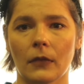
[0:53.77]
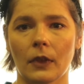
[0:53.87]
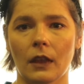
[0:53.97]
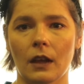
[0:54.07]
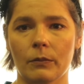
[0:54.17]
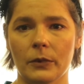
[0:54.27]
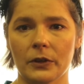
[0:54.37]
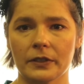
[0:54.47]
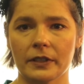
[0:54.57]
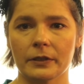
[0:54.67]
The
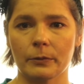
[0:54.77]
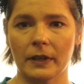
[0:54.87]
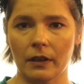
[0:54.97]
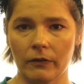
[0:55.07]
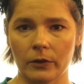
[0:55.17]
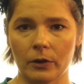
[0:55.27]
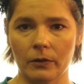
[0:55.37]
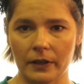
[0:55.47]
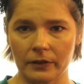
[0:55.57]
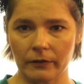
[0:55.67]
abuses we live through
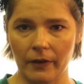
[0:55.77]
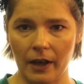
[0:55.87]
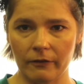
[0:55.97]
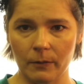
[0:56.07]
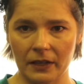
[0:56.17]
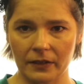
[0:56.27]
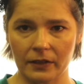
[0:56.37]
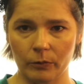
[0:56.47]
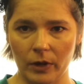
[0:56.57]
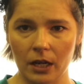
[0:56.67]
and survive makes
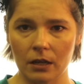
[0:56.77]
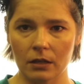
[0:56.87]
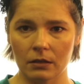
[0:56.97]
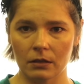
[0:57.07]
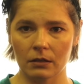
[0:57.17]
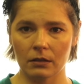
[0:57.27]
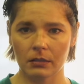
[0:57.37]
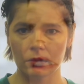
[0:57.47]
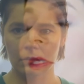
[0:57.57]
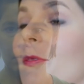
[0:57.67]
us weak.
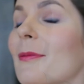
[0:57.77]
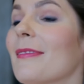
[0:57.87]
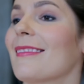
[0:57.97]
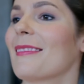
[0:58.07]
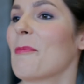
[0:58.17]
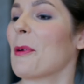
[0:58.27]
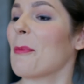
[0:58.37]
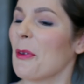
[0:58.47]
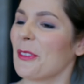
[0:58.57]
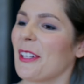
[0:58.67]

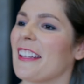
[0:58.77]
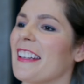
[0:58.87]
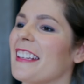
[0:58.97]
Promotion!